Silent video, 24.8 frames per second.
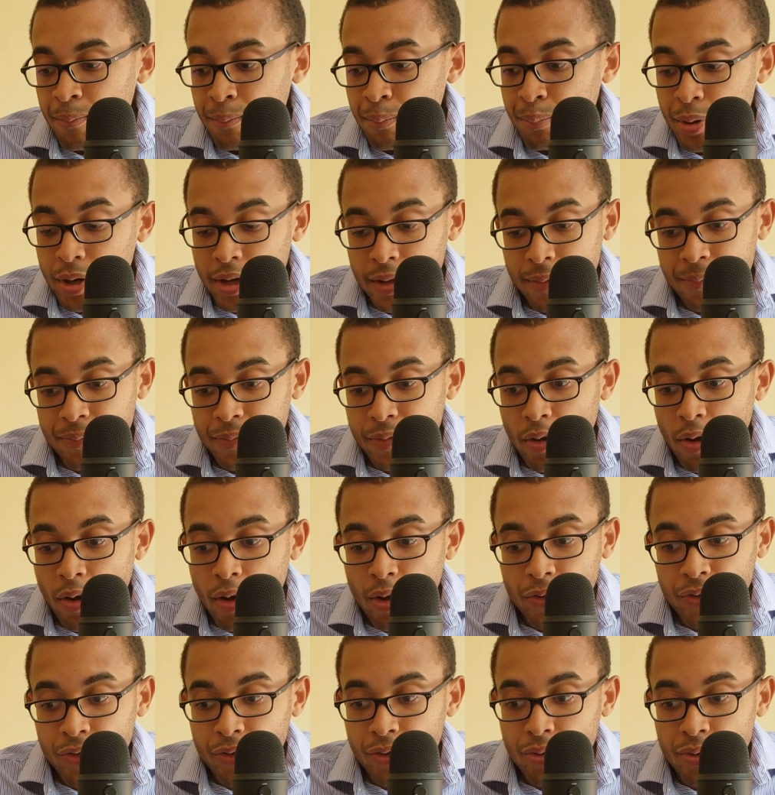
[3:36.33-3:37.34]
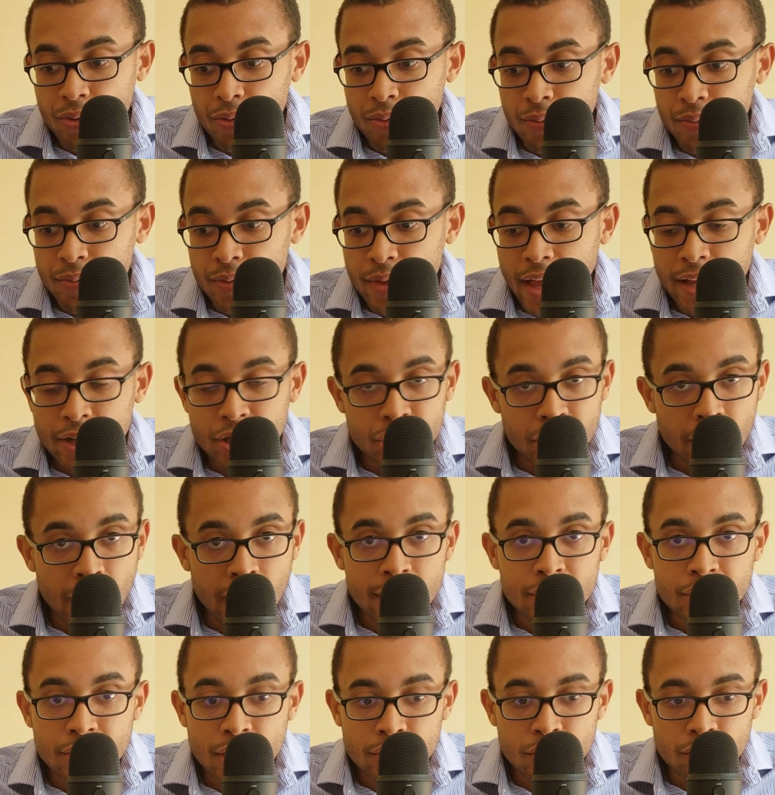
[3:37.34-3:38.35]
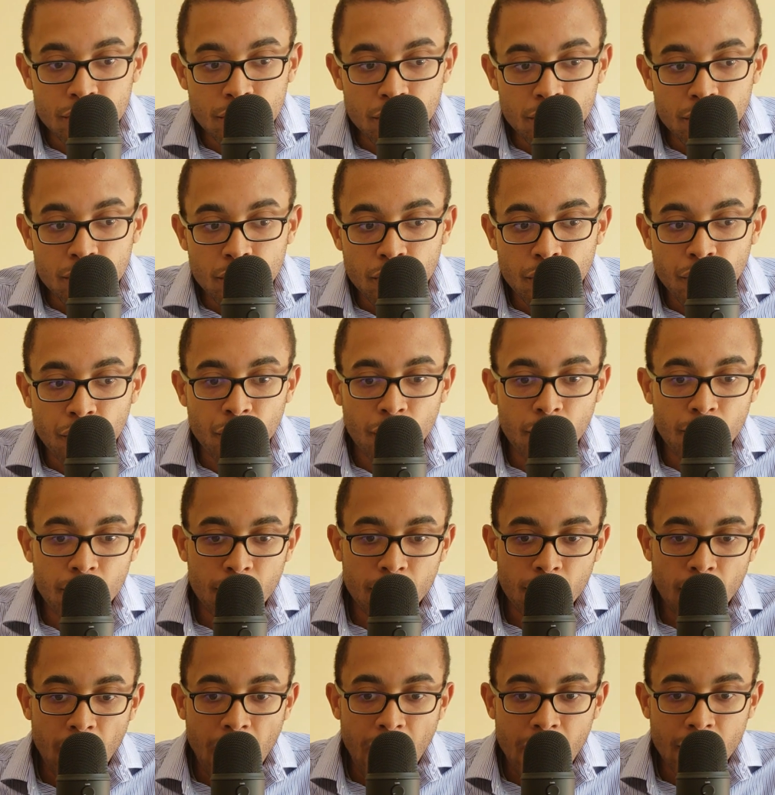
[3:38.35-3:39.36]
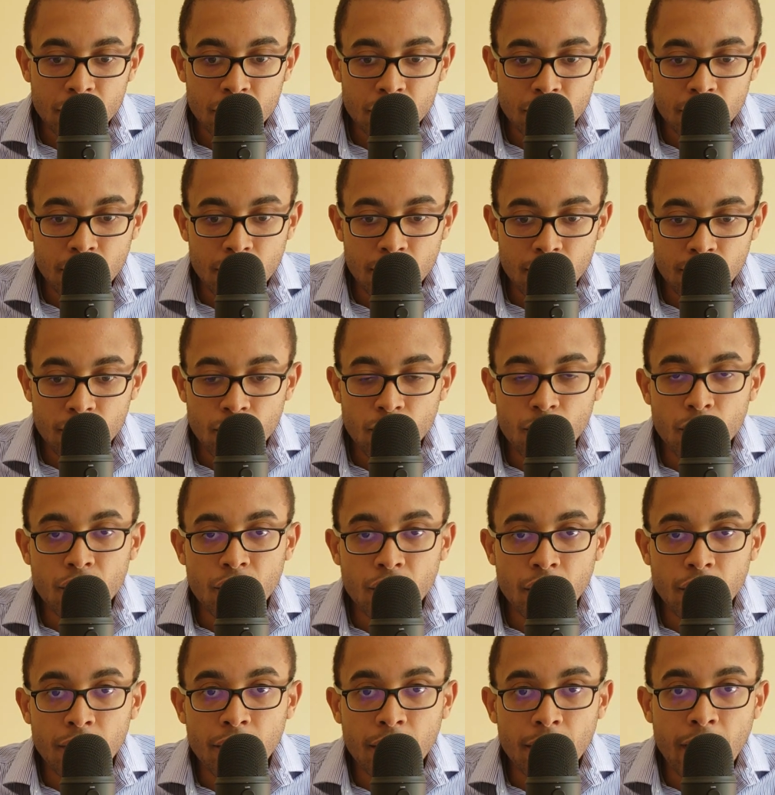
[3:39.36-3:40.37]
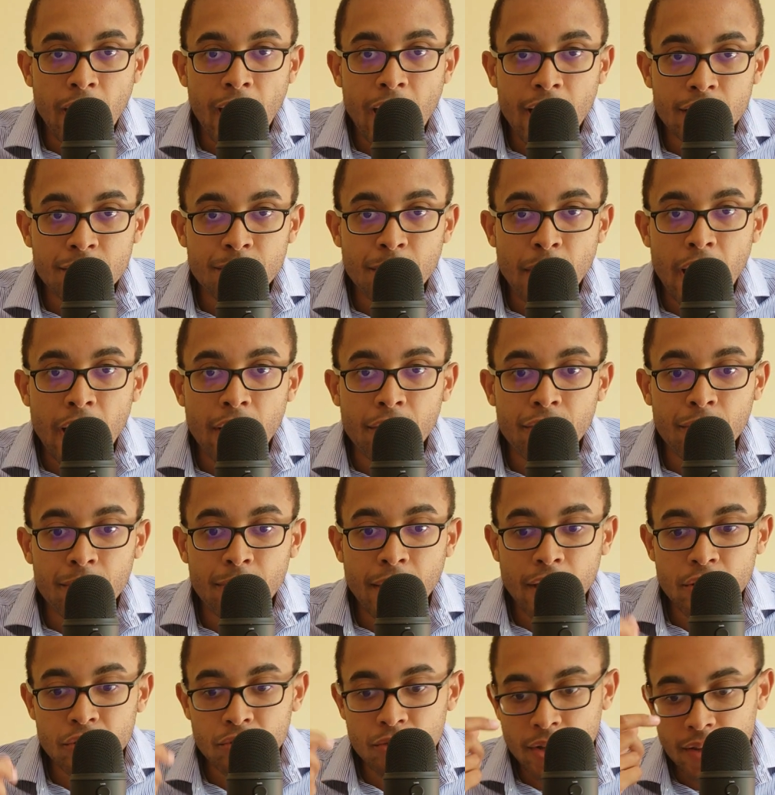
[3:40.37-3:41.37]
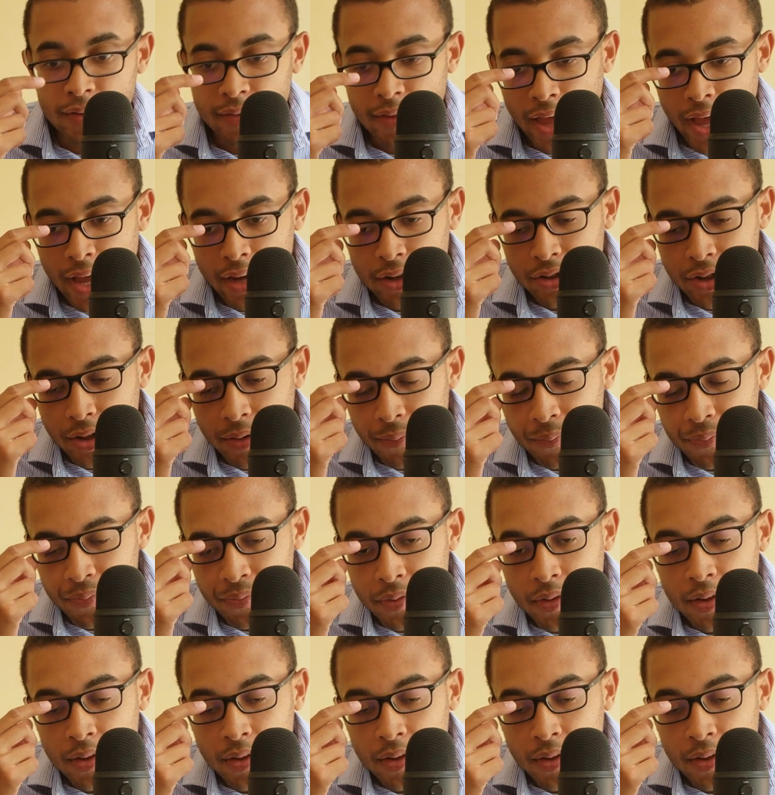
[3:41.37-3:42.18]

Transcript: But also that change that you lose from actually receiving cash back from that transaction.